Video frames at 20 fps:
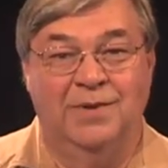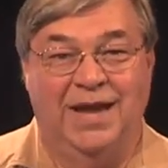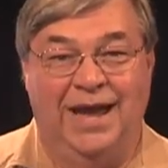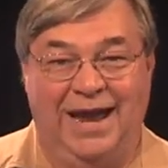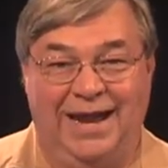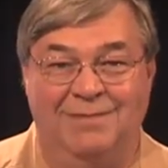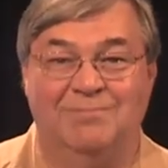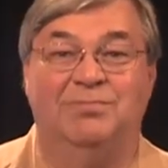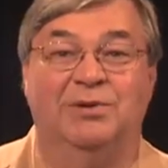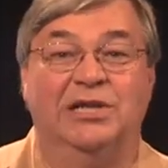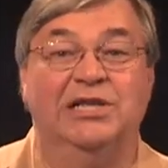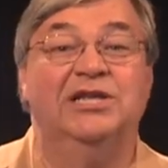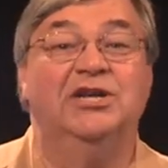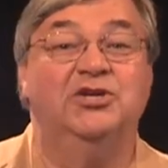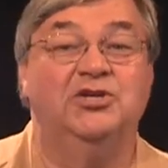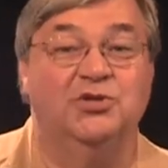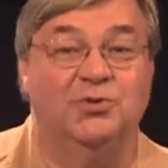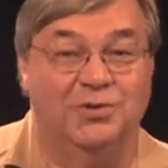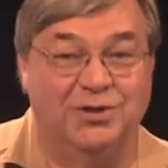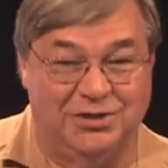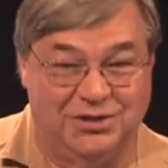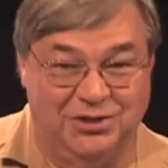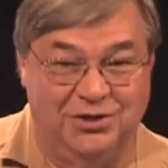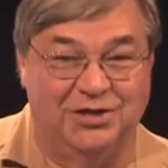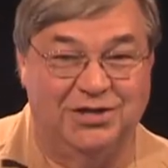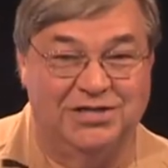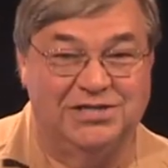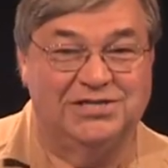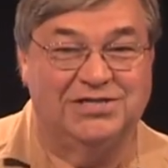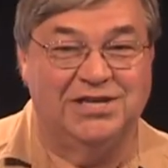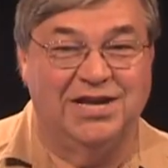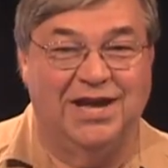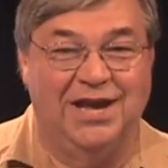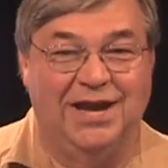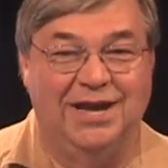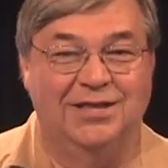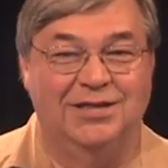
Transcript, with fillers: and belligerent, you could say,